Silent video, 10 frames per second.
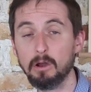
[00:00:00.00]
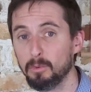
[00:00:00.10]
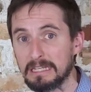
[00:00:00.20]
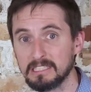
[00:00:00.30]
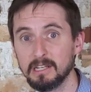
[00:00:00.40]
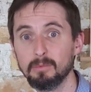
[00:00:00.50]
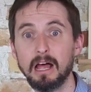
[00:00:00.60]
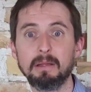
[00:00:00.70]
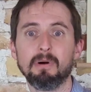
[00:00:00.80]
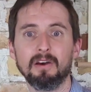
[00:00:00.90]
A reasonable
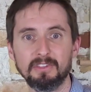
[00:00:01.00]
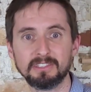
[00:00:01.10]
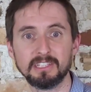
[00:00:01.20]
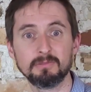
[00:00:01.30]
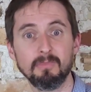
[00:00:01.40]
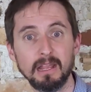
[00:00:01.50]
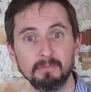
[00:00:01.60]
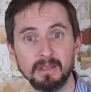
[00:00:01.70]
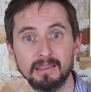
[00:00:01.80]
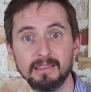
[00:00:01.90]
hypothesis
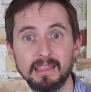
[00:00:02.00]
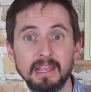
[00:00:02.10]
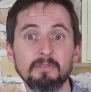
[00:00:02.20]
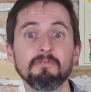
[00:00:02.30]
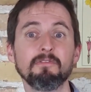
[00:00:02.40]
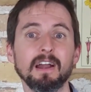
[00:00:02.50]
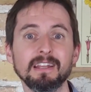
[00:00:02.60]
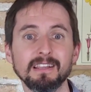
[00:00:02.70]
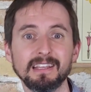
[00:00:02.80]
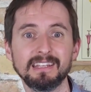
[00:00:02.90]
might be that they have
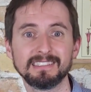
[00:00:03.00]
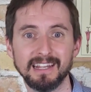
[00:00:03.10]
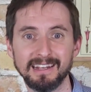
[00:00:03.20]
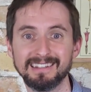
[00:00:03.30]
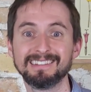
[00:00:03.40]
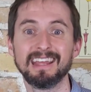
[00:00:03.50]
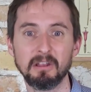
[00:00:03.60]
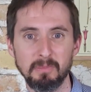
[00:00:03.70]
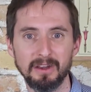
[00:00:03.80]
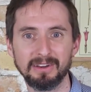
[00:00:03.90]
finally decided to
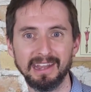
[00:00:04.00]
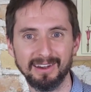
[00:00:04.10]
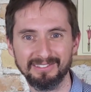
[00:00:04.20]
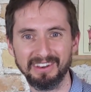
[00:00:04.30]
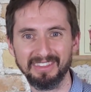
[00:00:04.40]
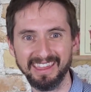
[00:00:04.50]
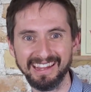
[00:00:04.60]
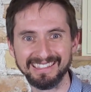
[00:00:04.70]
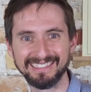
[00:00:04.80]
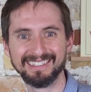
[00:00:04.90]
take better care of their
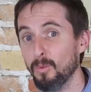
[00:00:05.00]
things.